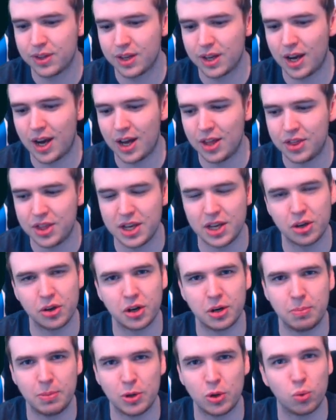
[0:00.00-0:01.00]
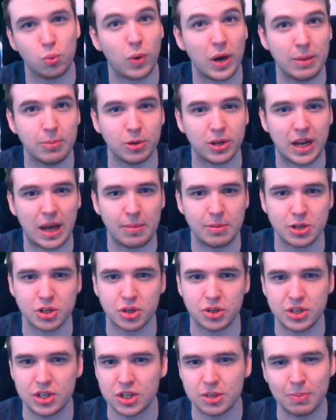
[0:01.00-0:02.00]
I think you're going to build way more damage
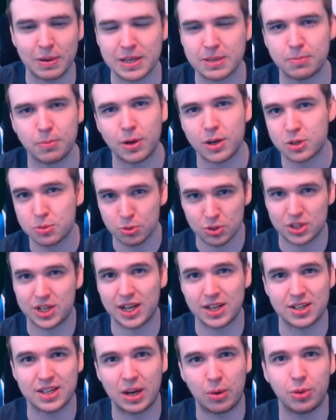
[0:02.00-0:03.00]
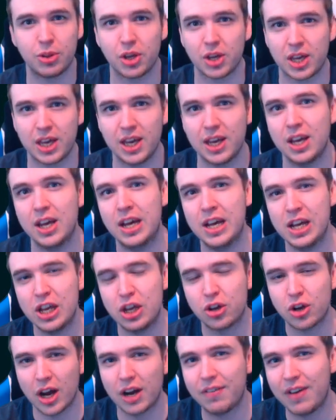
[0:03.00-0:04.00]
because it just makes much more sense now with her kit. You
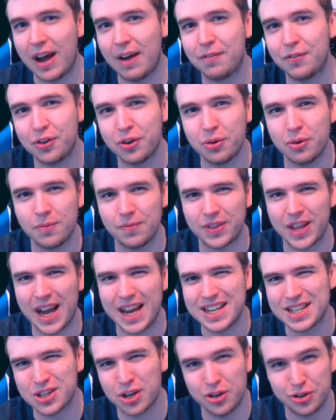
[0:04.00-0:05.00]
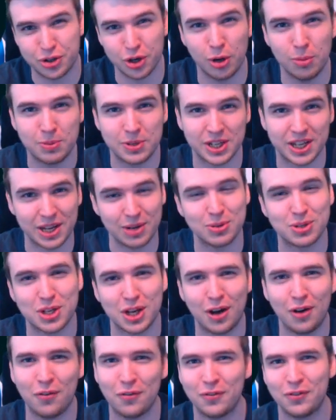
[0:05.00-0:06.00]
kind of have to. That is her job, to kill
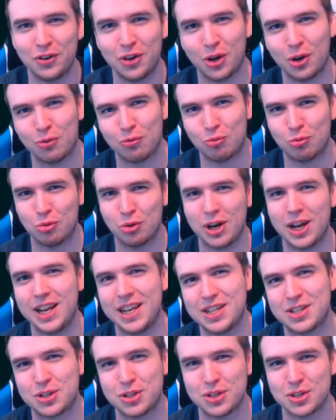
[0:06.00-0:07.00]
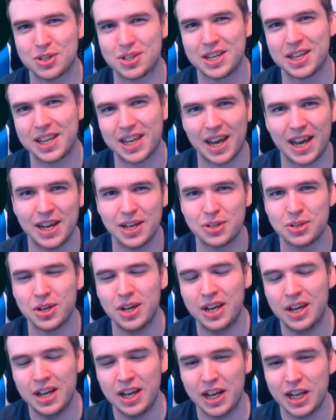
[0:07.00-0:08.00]
stuff, not really to just engage,
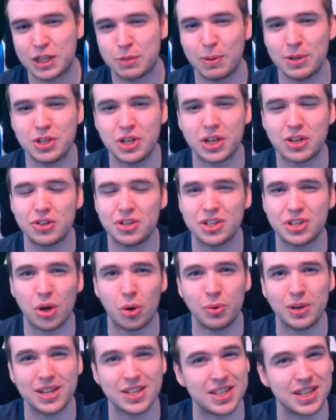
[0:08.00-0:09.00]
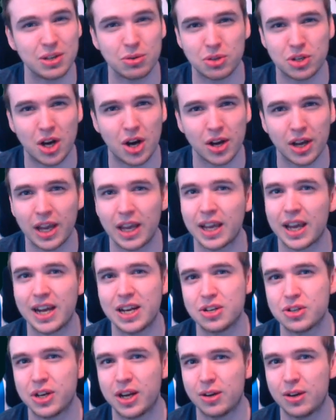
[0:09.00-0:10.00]
especially because she's only a single target
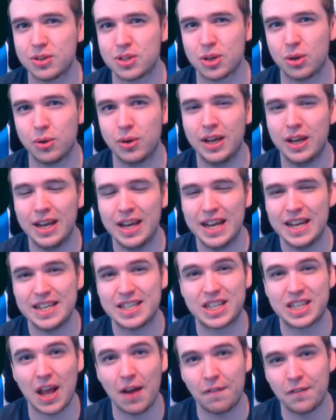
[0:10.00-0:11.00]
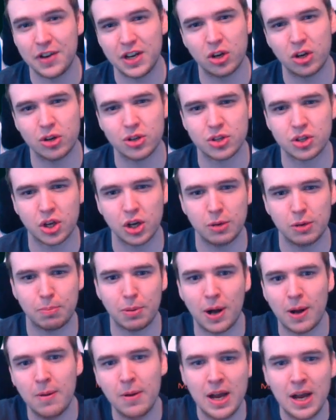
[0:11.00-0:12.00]
engage now. So it's definitely not as good.
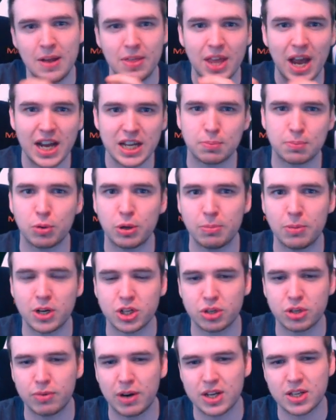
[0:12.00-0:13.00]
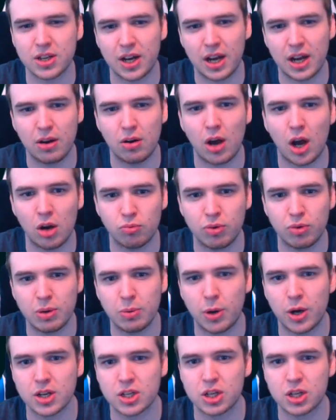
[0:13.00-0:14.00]
But that is pretty much the REK'SAI
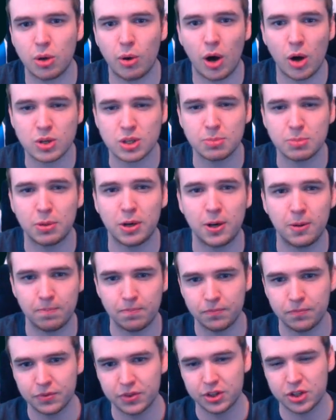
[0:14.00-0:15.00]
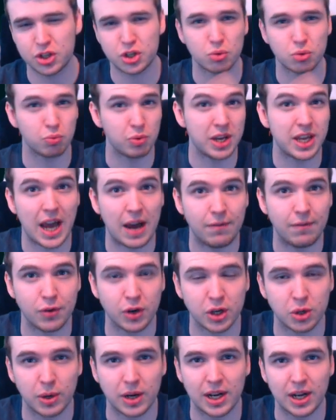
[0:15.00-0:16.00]
rework. So ultimate, just to recap very
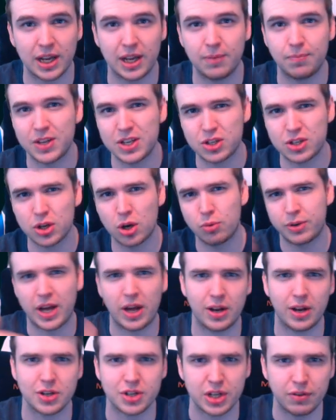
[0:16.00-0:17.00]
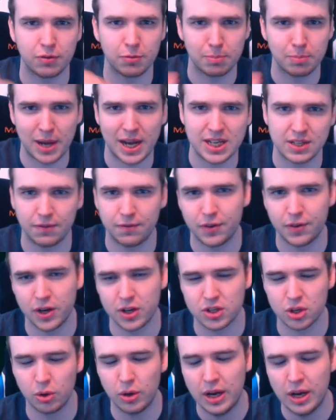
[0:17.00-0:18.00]
quickly, let's go down actually from passive first.
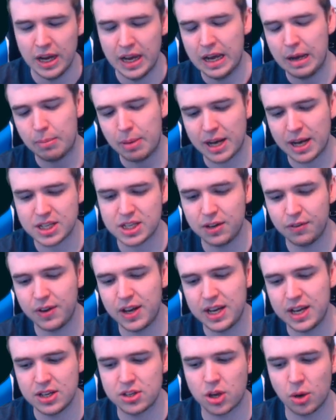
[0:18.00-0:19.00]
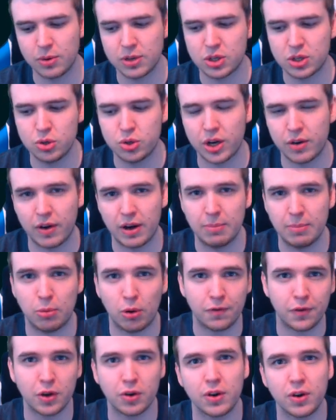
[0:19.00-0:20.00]
So passive is going to generate more
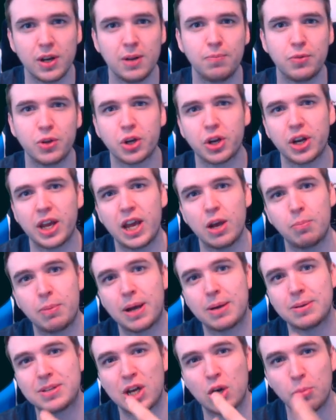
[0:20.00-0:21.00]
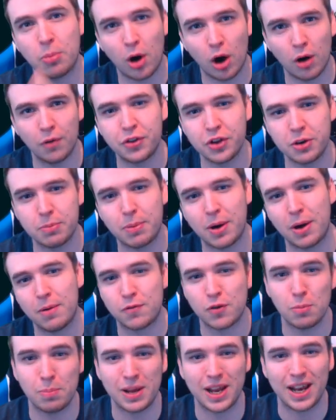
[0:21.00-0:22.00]
fury. You're going to be able to heal more often, but for
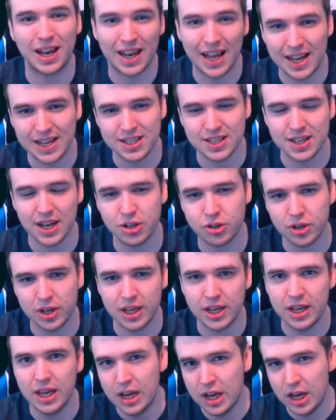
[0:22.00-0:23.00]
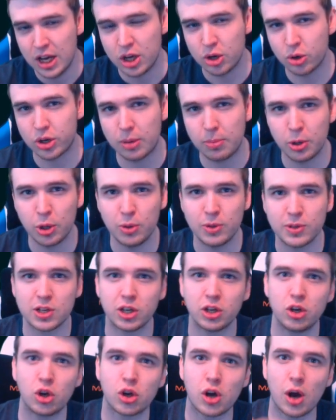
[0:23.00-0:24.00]
a bit less actually. Your W is going
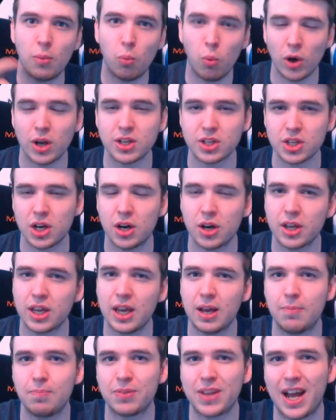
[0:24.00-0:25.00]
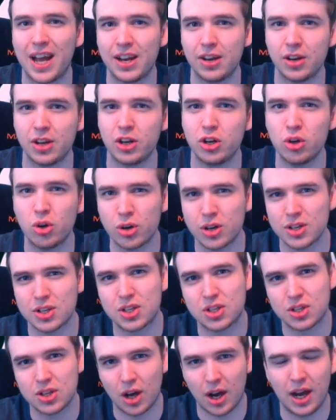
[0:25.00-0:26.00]
to knock up one target and knock
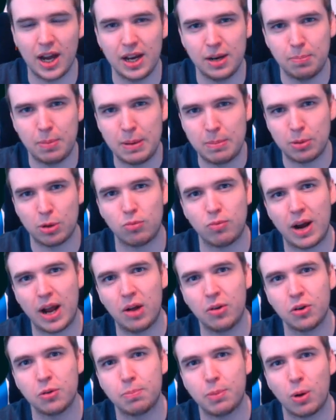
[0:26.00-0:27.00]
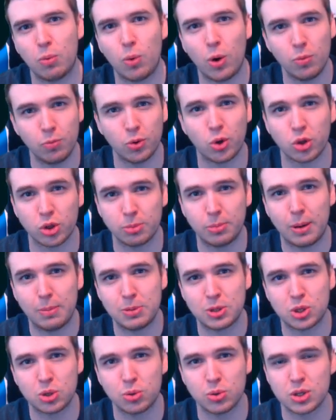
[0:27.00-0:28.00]
aside people around, but won't knock them up at all.